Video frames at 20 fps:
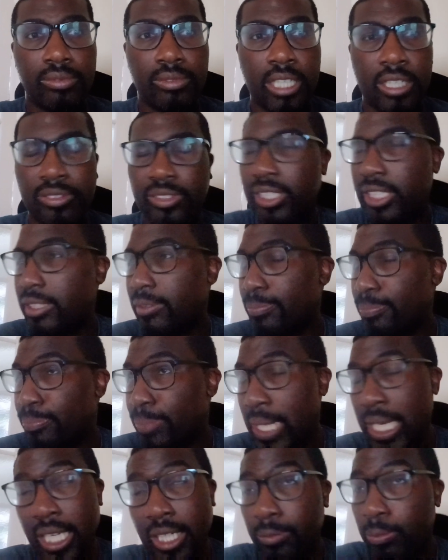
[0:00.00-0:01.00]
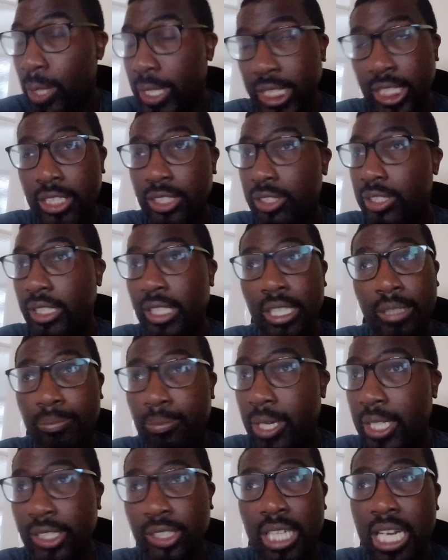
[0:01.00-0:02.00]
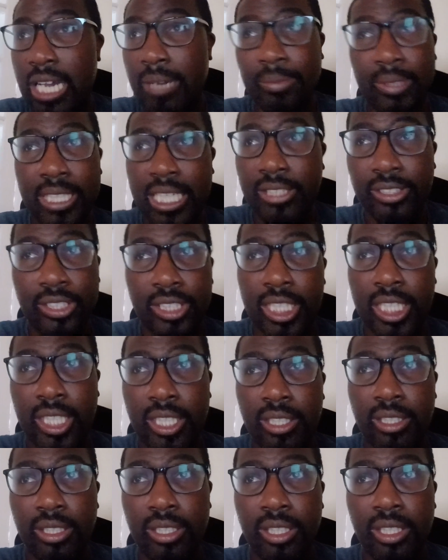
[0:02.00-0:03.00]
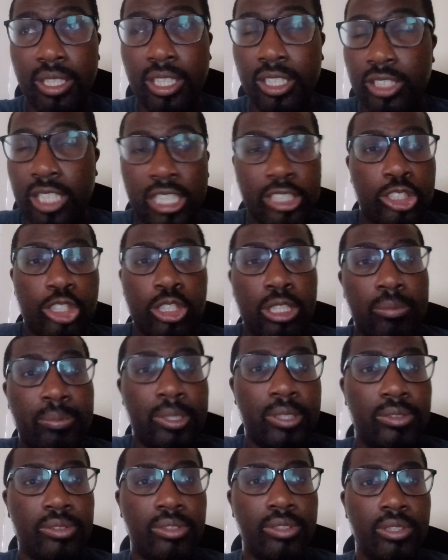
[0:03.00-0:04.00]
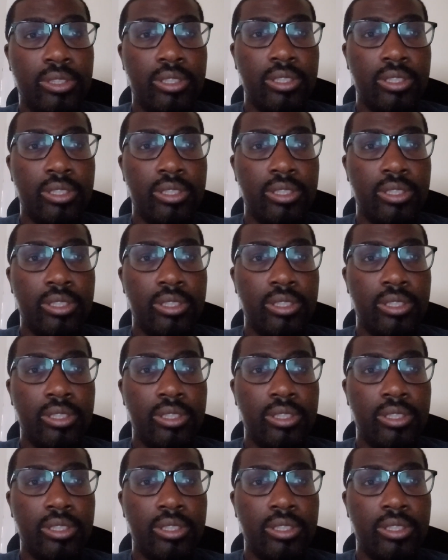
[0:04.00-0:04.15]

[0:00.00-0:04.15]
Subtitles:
I've seen better wingers in my time, and that's it. It's like Solomon.